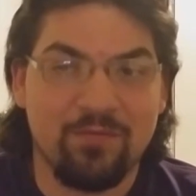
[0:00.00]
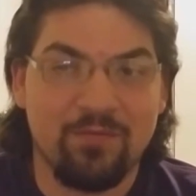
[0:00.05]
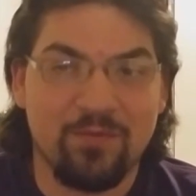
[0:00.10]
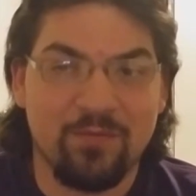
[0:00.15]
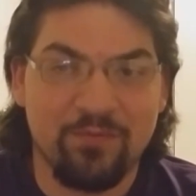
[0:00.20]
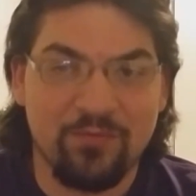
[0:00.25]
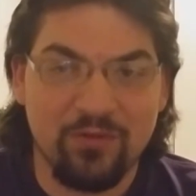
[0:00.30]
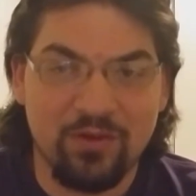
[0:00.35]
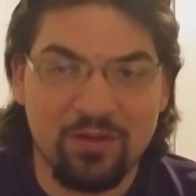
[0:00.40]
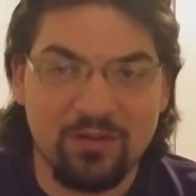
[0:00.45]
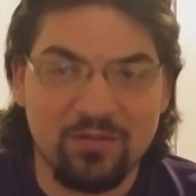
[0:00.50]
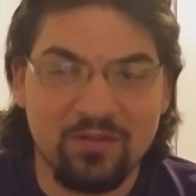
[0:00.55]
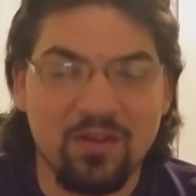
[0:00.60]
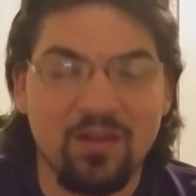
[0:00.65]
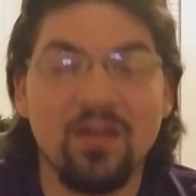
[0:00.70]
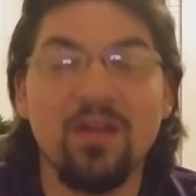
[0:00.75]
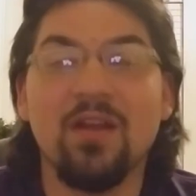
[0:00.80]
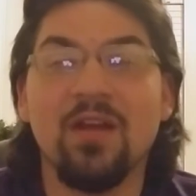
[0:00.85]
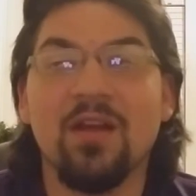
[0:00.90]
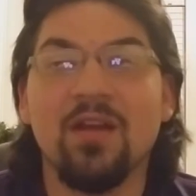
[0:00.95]
from
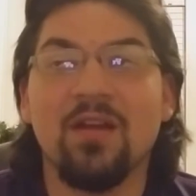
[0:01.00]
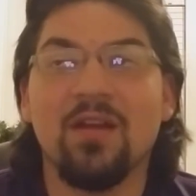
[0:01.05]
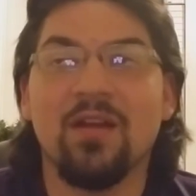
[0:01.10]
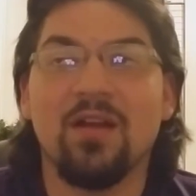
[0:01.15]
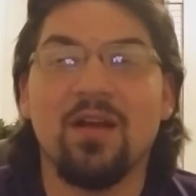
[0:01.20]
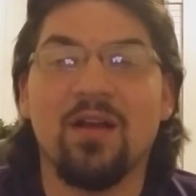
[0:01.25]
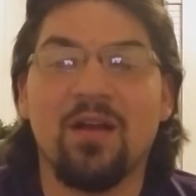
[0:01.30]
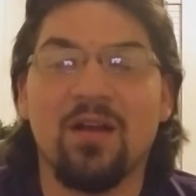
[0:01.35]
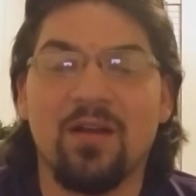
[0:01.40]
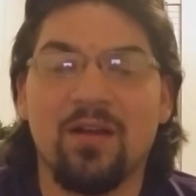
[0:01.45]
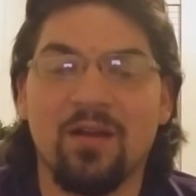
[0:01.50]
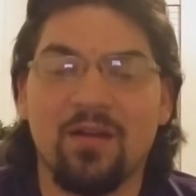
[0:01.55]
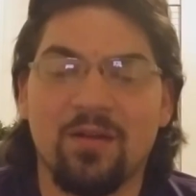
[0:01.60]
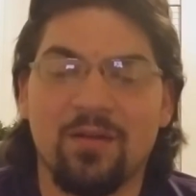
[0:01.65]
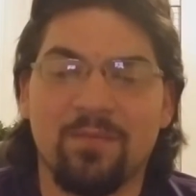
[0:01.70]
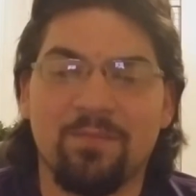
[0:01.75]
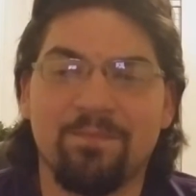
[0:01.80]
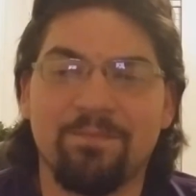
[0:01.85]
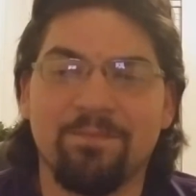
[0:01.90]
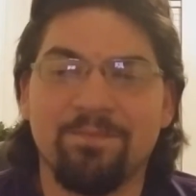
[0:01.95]
Frieza.
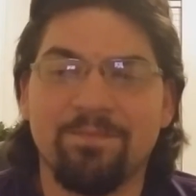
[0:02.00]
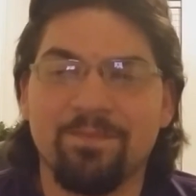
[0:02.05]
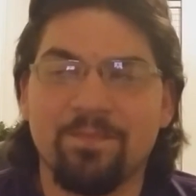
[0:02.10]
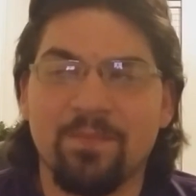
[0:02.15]
Um,